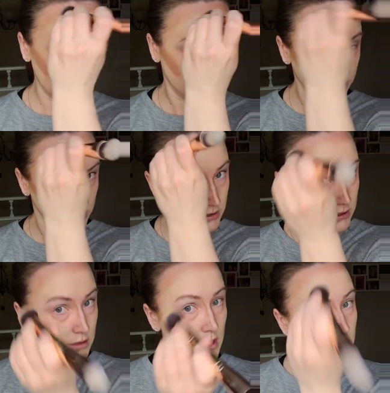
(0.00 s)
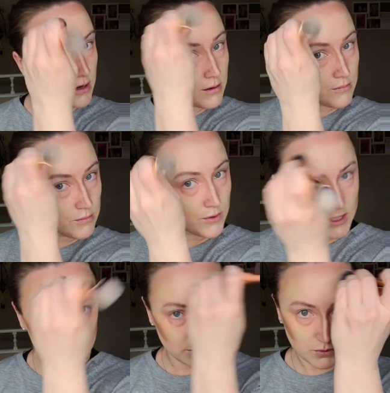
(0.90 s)
And I'm just going to
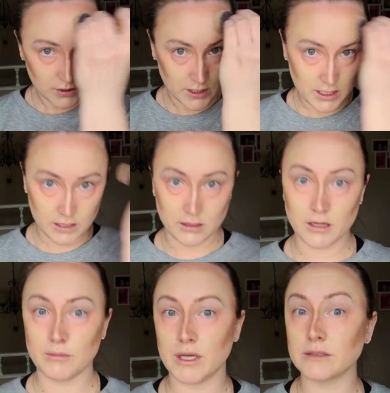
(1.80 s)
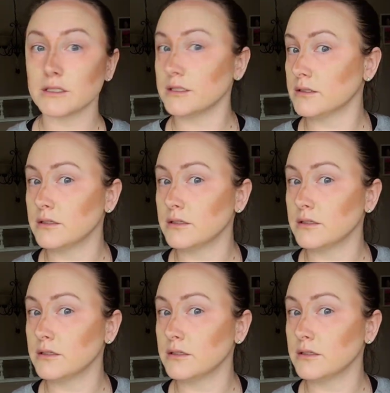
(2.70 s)
press and pull it in there a bit.